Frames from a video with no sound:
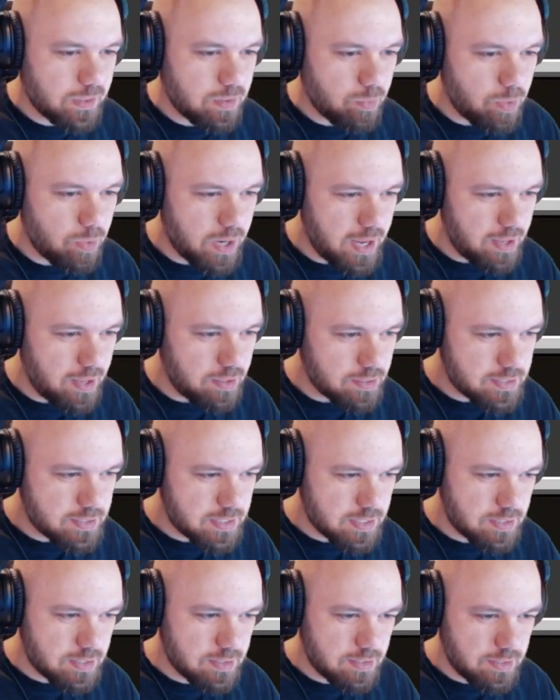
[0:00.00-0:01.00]
What
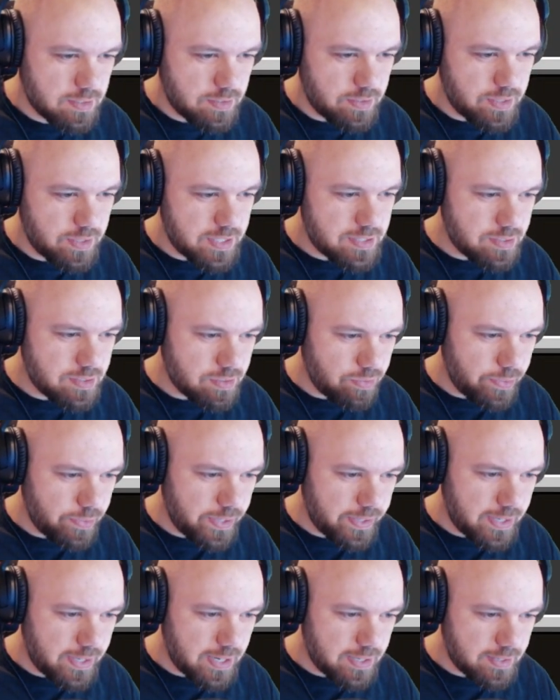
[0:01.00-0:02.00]
else? There isn't
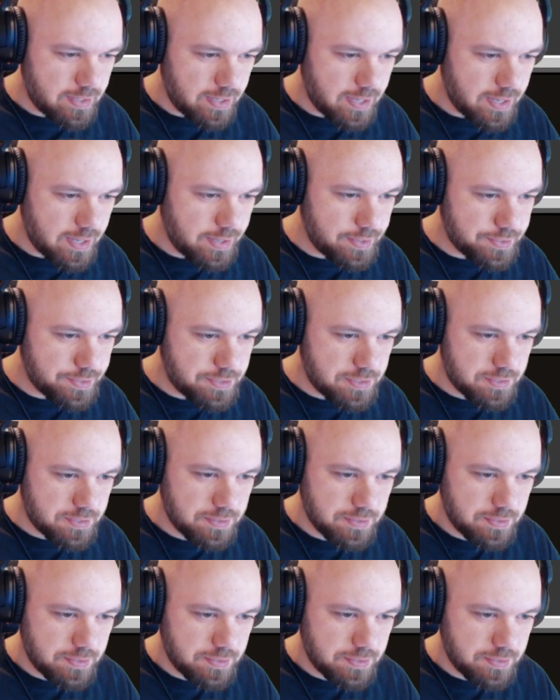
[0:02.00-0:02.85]
really anything else.